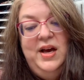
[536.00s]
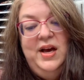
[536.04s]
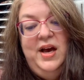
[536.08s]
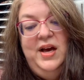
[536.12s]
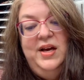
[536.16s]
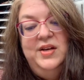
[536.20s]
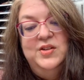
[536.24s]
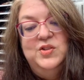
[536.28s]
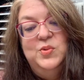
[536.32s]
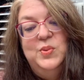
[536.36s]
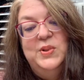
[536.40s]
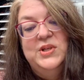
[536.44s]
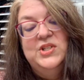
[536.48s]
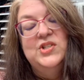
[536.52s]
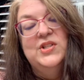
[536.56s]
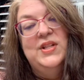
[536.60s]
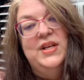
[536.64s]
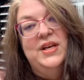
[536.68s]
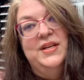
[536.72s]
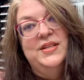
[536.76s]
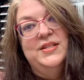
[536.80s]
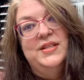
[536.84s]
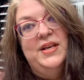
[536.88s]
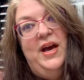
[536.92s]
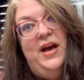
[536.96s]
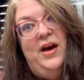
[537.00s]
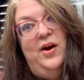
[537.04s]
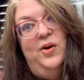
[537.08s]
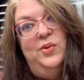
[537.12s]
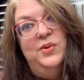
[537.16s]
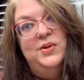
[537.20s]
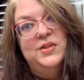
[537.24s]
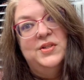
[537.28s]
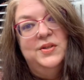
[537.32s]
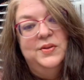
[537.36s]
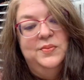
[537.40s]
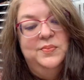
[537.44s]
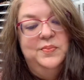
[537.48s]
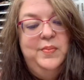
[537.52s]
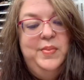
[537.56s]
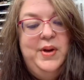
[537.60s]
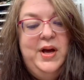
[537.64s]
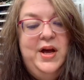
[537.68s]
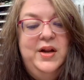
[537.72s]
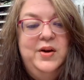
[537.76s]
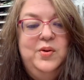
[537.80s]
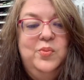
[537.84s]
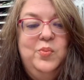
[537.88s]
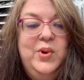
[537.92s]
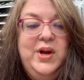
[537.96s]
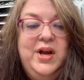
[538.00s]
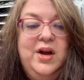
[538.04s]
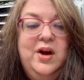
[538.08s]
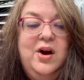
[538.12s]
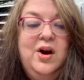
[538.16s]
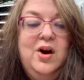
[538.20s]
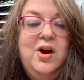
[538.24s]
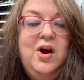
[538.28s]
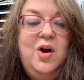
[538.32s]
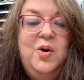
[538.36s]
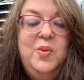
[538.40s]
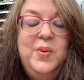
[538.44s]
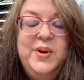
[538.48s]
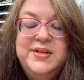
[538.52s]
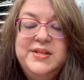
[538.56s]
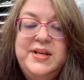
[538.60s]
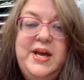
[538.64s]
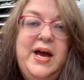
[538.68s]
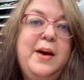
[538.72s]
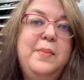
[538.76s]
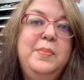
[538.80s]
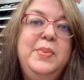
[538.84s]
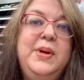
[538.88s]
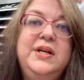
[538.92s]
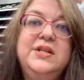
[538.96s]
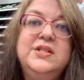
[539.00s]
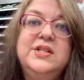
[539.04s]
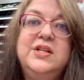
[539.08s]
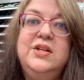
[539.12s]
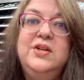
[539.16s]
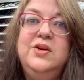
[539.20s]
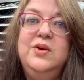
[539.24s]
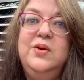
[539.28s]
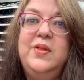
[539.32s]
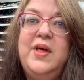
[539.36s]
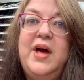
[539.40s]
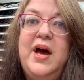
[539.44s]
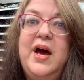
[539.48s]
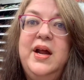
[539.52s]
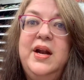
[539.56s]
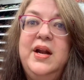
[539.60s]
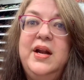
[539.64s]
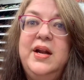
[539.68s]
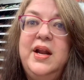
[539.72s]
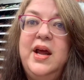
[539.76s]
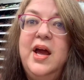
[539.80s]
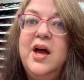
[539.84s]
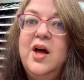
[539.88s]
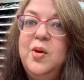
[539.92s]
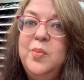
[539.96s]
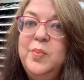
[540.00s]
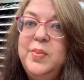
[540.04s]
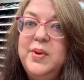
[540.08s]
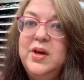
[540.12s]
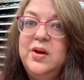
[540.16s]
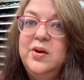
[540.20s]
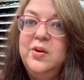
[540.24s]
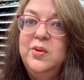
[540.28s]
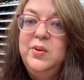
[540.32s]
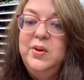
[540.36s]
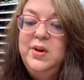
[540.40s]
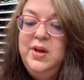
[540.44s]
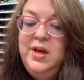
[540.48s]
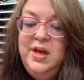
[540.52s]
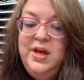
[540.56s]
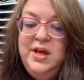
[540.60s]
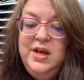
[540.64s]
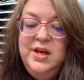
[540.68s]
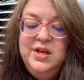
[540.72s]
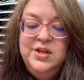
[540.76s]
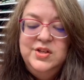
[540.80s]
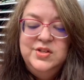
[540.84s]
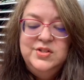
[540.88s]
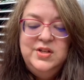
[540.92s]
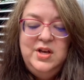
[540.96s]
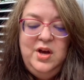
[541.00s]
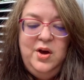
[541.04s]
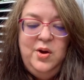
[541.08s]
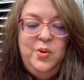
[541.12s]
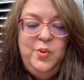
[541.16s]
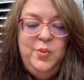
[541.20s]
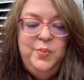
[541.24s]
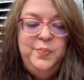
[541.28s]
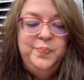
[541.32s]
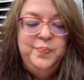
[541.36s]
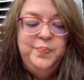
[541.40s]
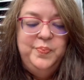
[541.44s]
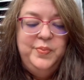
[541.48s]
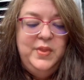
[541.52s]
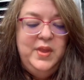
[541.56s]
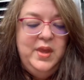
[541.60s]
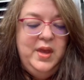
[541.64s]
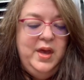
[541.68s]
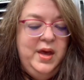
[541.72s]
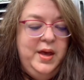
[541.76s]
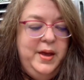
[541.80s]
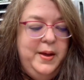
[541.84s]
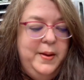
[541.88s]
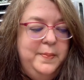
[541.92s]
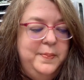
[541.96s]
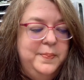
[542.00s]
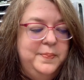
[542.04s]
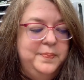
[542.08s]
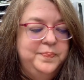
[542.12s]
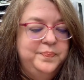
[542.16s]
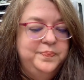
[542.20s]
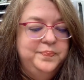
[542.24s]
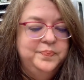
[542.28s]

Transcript: switch things out. But we are always happy to do that and help you. So that